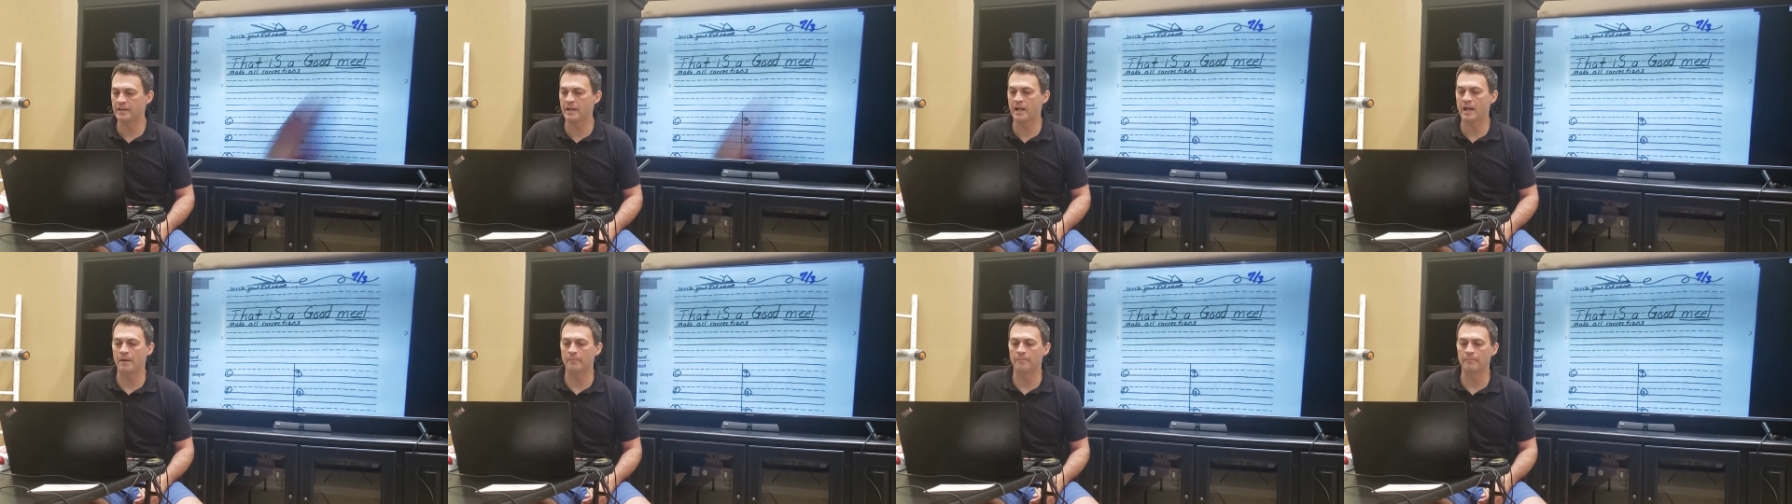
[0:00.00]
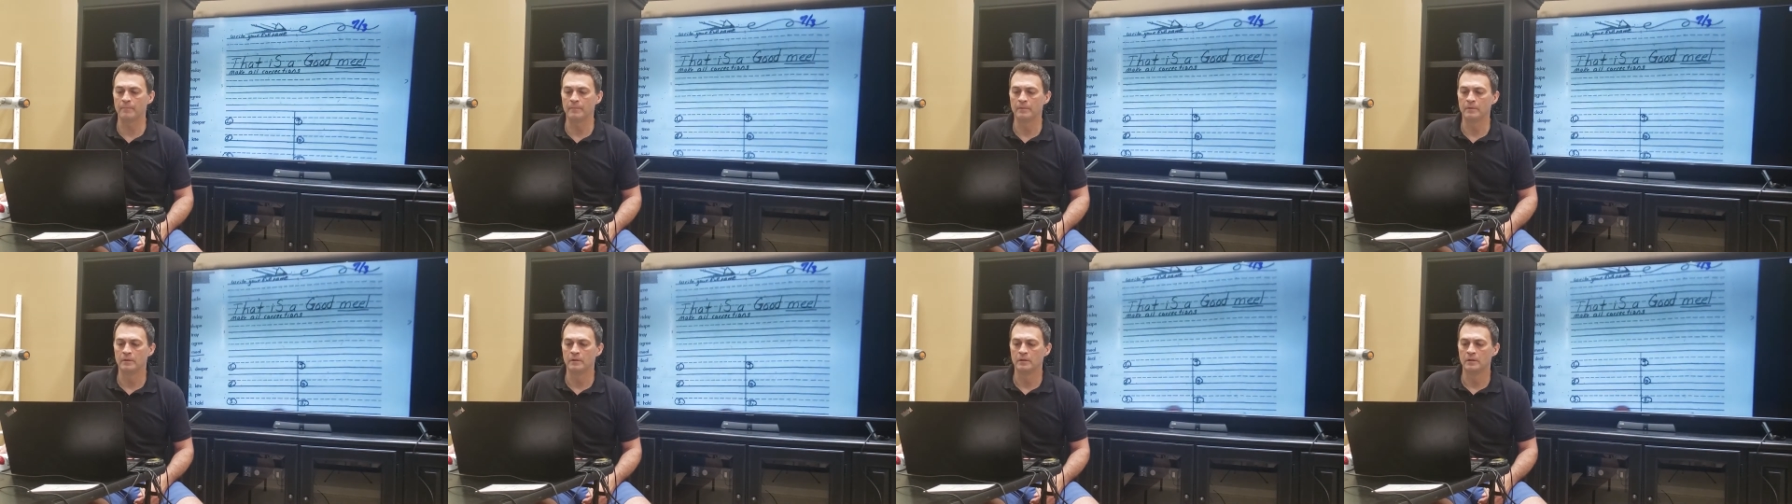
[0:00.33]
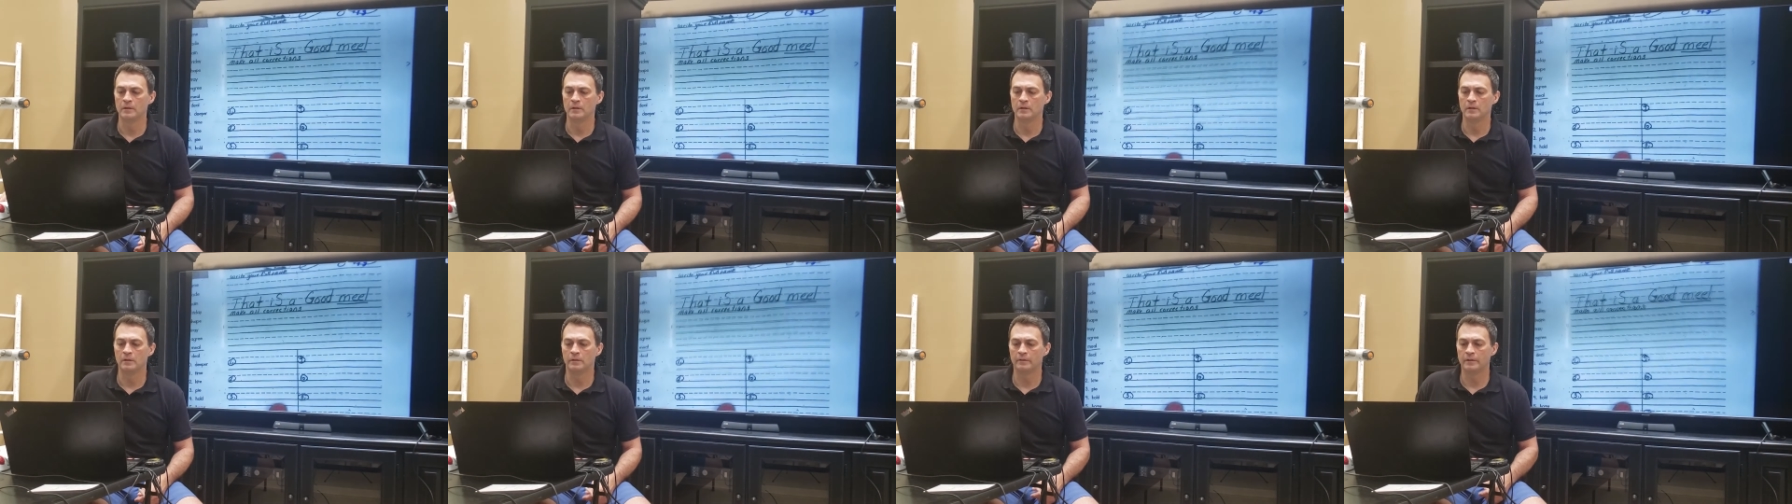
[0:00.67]
top.
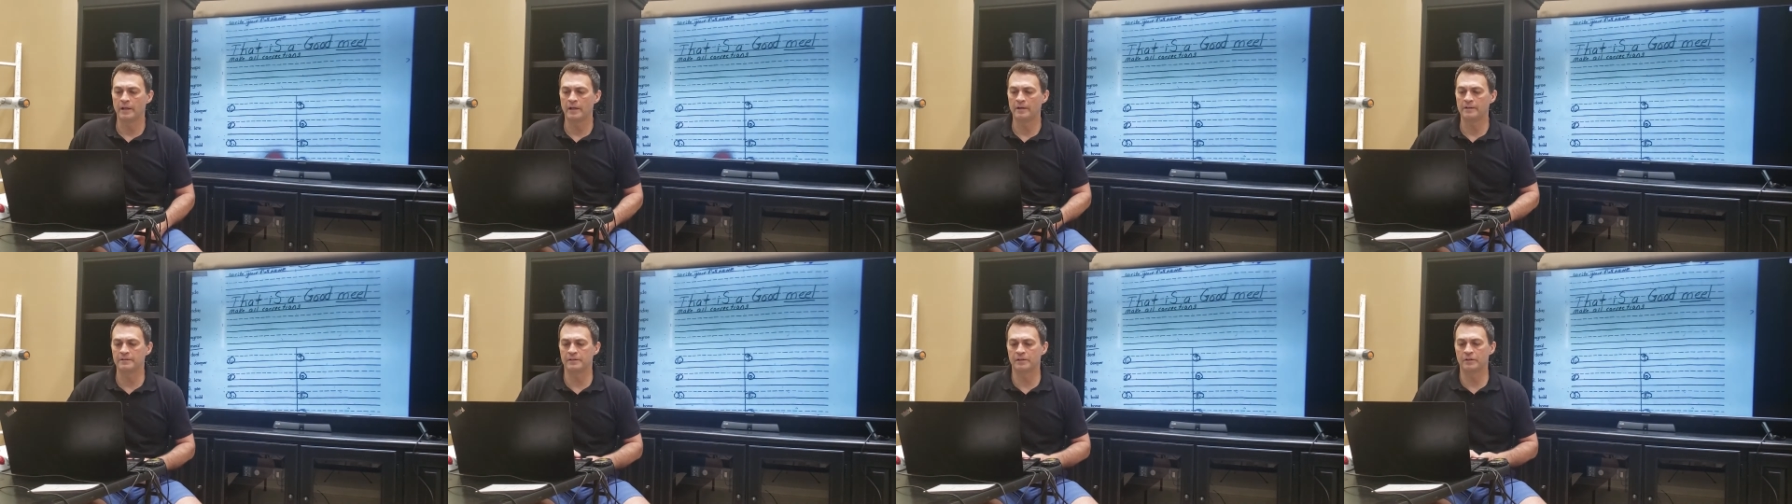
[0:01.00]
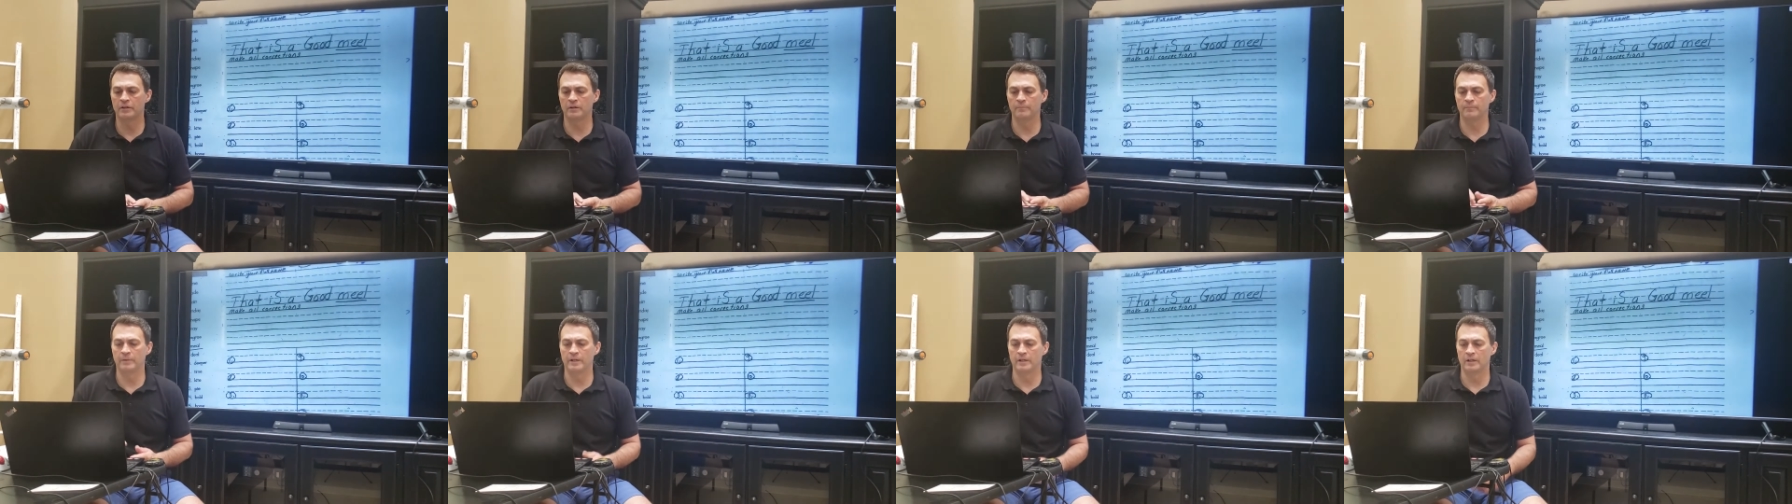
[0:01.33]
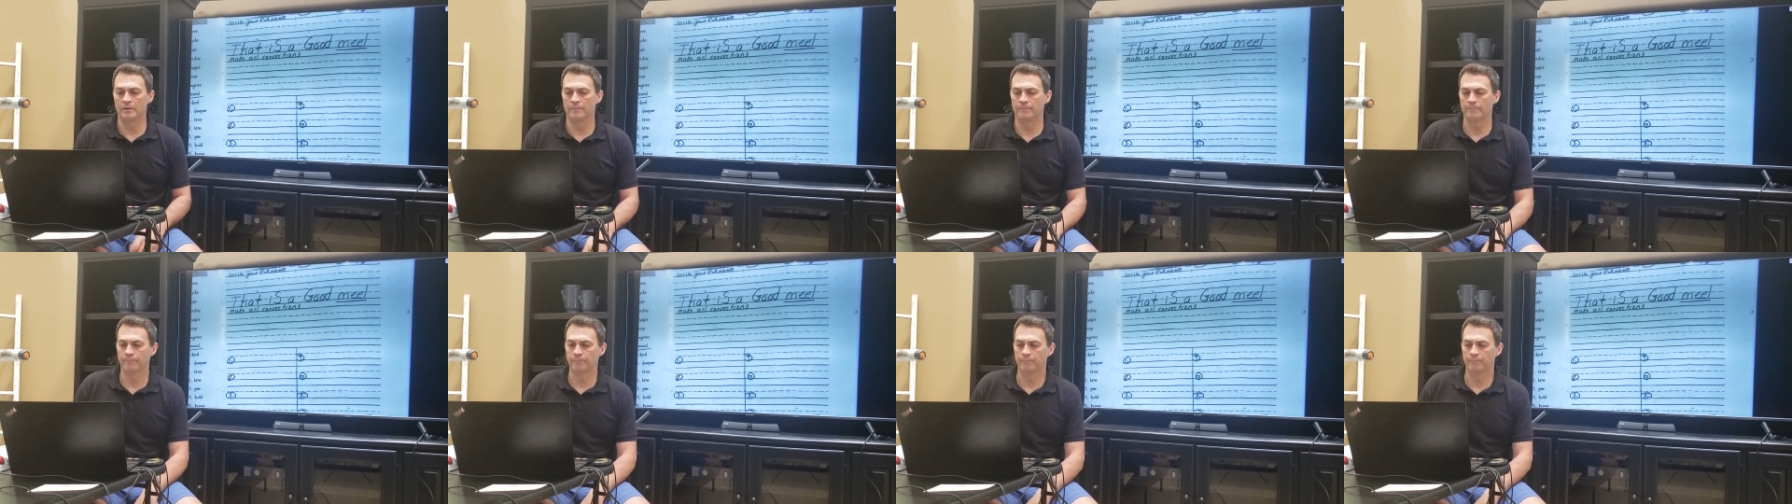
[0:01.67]
That is a good meal.